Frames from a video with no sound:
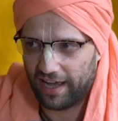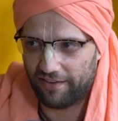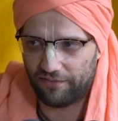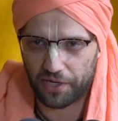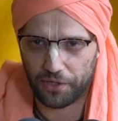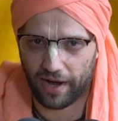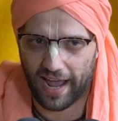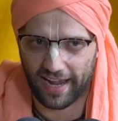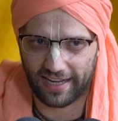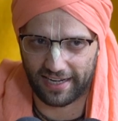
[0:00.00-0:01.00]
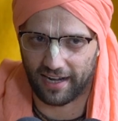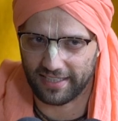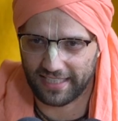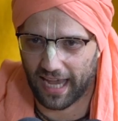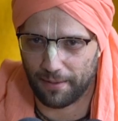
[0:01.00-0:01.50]
and very ragged and
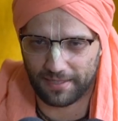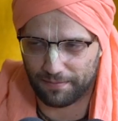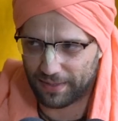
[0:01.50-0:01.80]
unkempt,